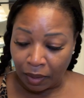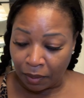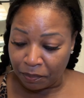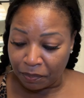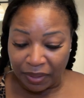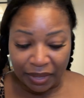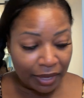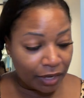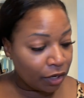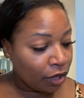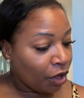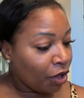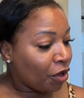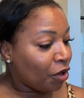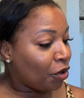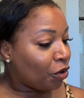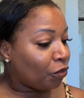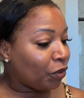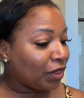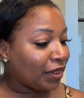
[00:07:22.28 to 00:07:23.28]
But
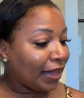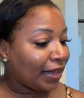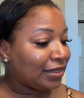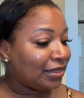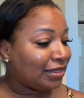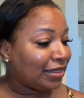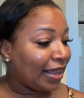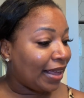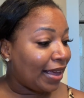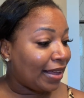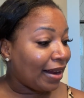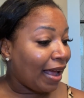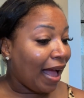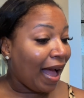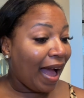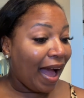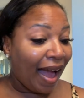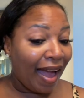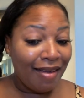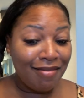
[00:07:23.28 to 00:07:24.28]
with that said,
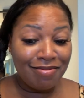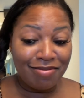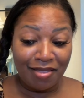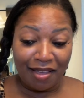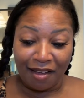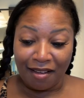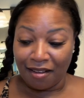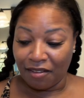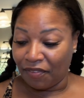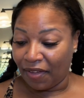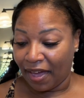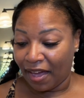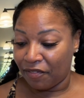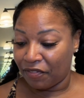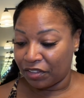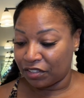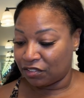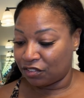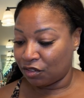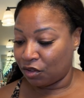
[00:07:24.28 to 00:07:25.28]
I love
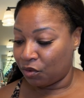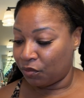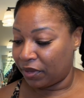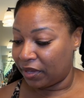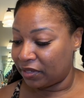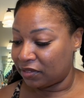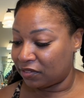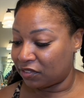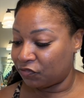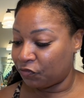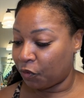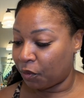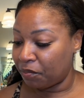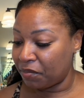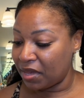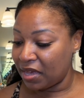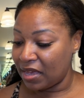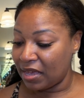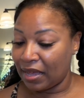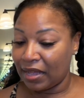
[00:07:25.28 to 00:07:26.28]
having sew-ins. For
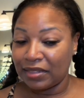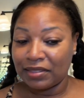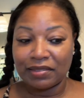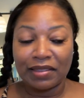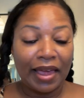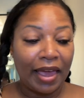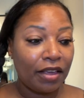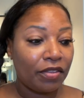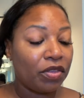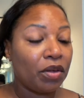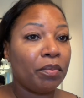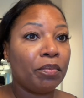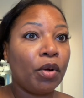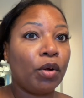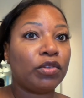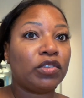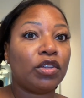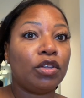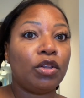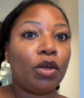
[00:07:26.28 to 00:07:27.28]
me, it's like the
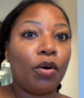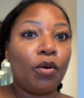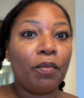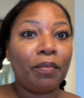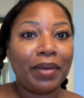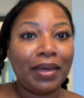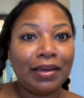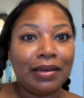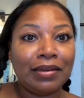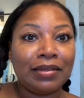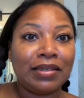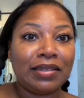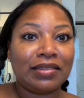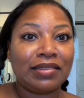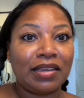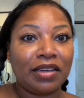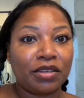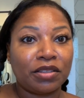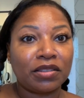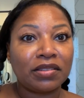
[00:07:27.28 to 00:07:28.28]
most low maintenance
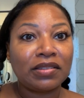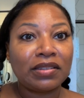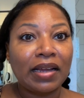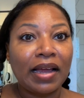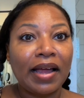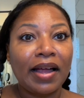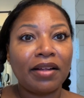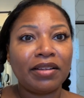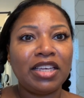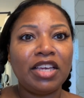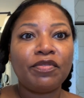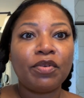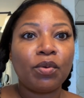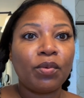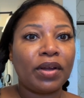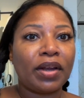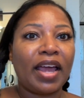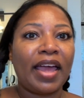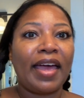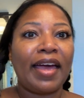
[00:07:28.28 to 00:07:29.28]
hairstyle. Even
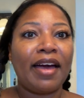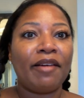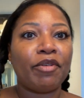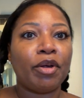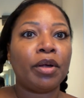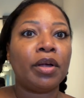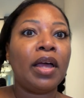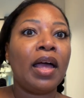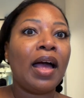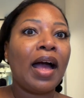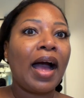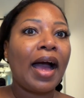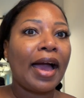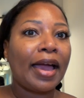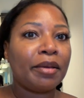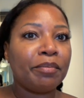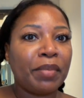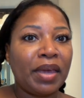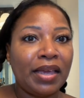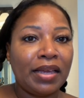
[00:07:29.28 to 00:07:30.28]
when I have a
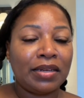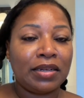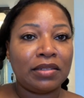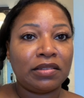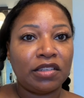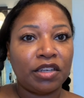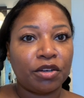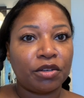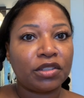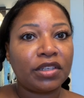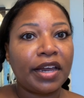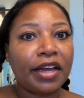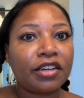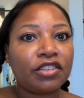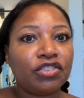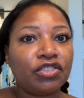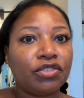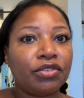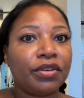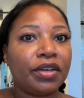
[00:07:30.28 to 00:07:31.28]
high maintenance hair
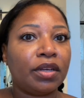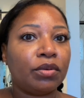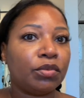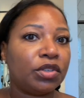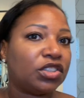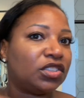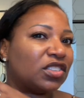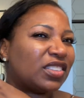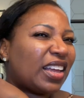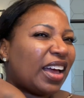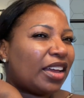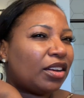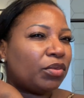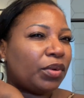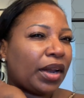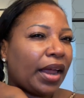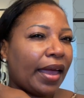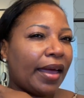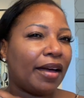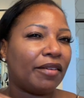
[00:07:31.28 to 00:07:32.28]
texture in, which is kind of
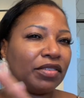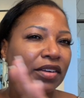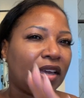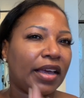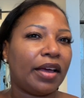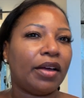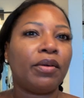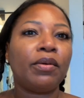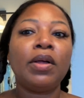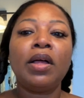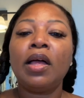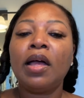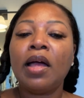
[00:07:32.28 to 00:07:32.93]
what I have now,